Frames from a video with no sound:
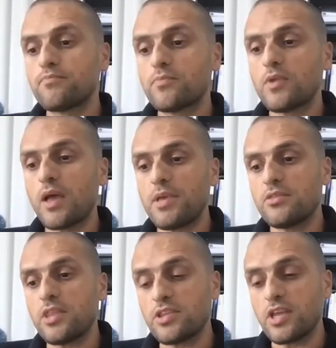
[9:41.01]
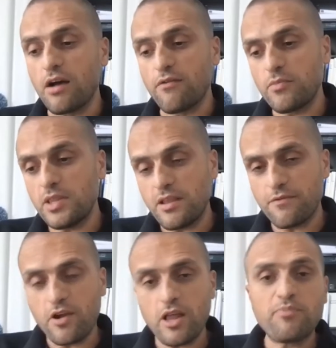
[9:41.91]
I mean, the government
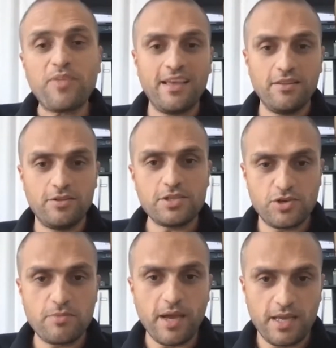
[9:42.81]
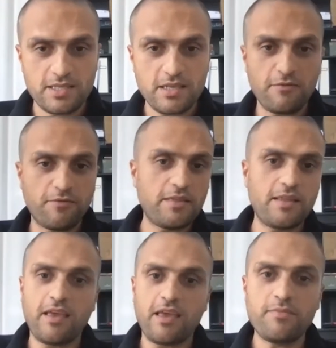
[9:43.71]
never helped the industry by itself, that they
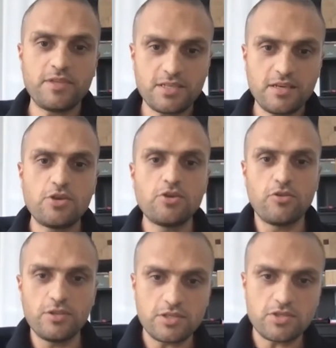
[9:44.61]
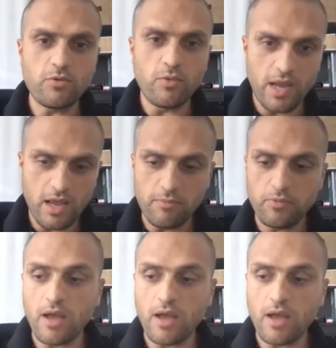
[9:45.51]
came and say, your industry, we want to help you.